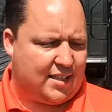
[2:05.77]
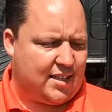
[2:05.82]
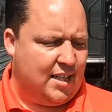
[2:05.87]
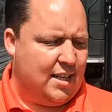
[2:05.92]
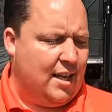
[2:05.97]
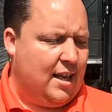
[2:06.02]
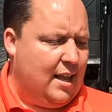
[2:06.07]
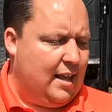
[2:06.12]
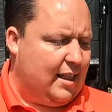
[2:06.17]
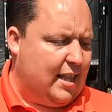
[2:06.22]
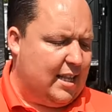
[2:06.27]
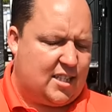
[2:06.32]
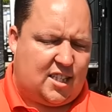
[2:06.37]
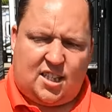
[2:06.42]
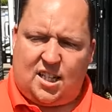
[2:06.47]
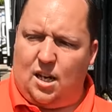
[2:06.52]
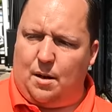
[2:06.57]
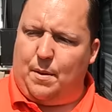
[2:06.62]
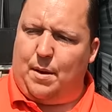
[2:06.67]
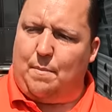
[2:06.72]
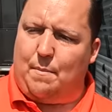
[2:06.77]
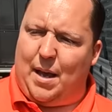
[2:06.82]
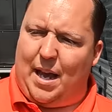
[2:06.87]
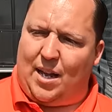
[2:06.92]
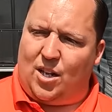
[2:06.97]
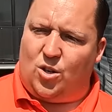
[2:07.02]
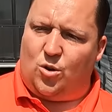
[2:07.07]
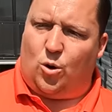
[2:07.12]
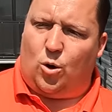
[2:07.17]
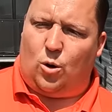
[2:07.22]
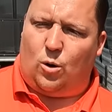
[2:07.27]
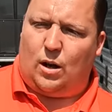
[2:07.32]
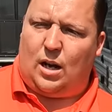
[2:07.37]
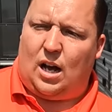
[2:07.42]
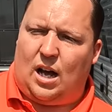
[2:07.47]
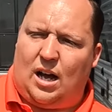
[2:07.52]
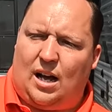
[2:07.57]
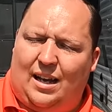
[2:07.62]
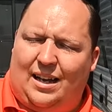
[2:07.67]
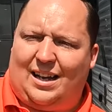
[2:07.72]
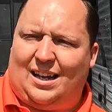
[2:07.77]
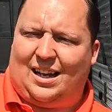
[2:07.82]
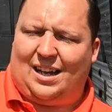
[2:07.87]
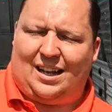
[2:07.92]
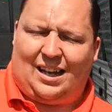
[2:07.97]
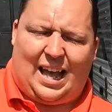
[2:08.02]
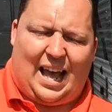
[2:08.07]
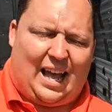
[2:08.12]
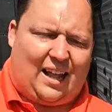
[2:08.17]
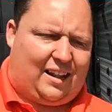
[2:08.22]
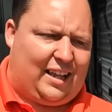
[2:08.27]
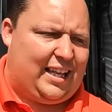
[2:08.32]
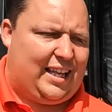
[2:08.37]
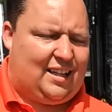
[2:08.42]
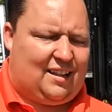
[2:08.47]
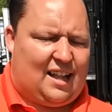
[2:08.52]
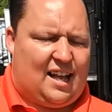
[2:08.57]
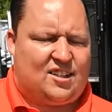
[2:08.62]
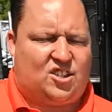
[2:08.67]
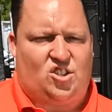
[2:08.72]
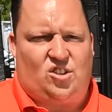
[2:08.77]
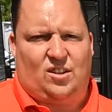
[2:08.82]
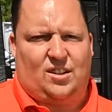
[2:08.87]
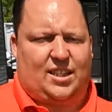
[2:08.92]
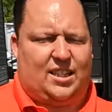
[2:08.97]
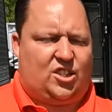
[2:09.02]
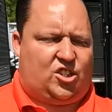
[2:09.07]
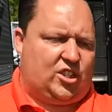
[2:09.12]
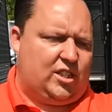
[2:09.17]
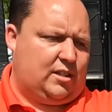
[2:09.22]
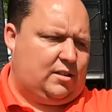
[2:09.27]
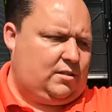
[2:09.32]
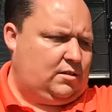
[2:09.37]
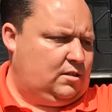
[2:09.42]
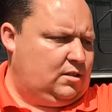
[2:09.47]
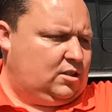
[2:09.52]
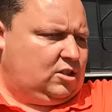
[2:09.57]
Okay. This is going to be manual uh, LE lesser edition.